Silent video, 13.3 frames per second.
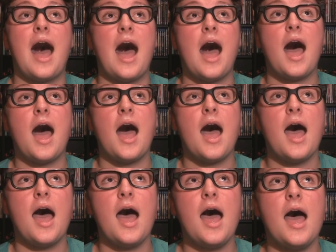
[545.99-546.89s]

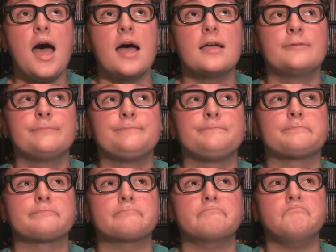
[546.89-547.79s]

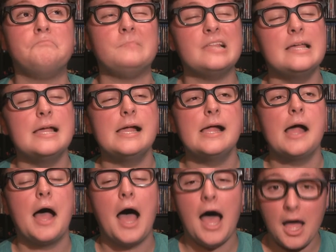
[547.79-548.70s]

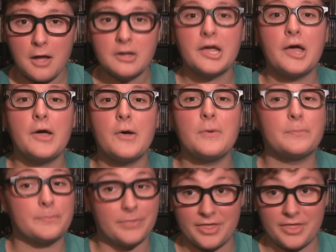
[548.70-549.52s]
I'll go